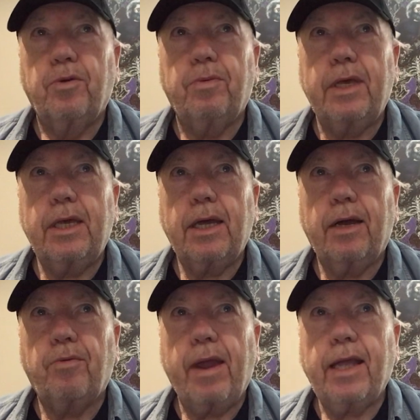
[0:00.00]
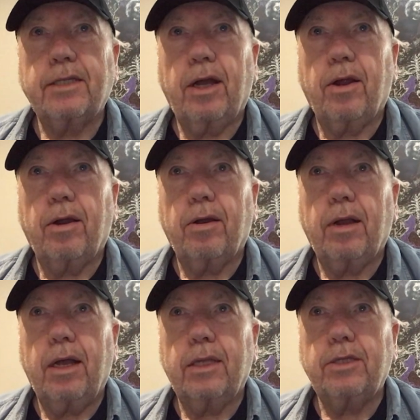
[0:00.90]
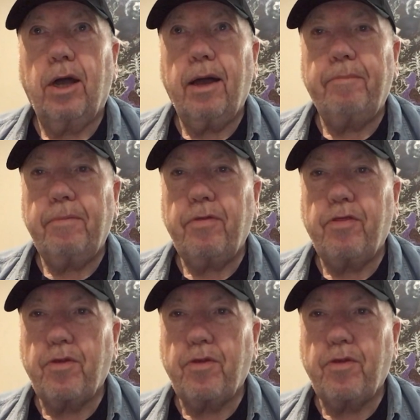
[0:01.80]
we ranked our top